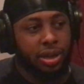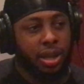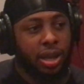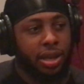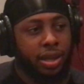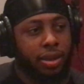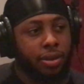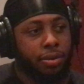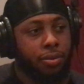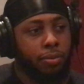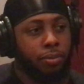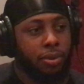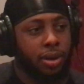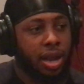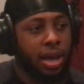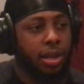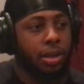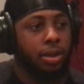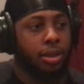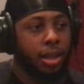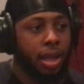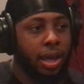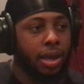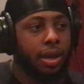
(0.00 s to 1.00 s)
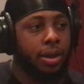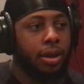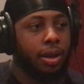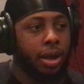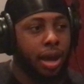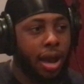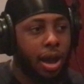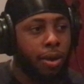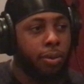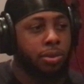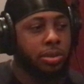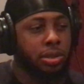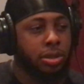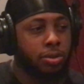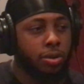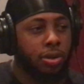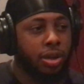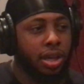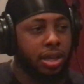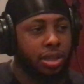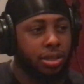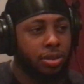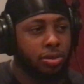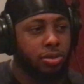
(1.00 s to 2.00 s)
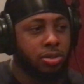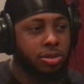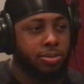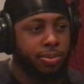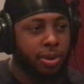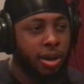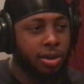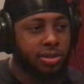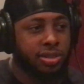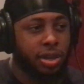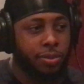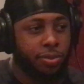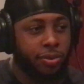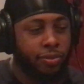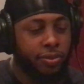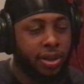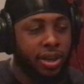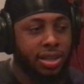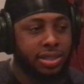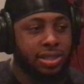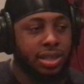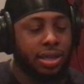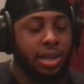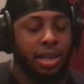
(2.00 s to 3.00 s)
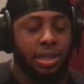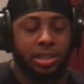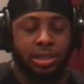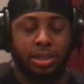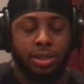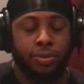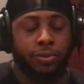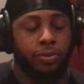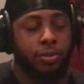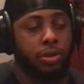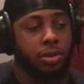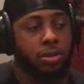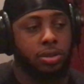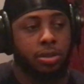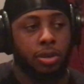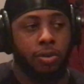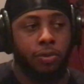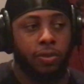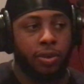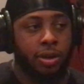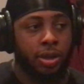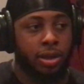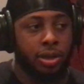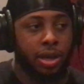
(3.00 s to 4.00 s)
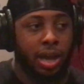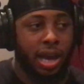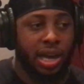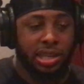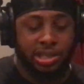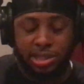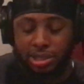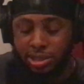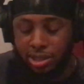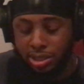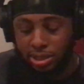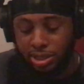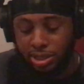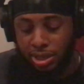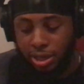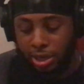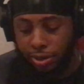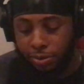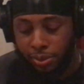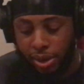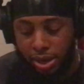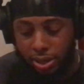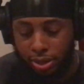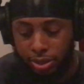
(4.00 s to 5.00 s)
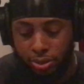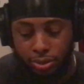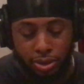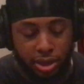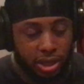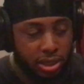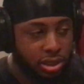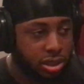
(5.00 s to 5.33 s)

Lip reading: like, when I was doing like a little small type of fast, and that shit feels so fucking good. I suggest anybody to do that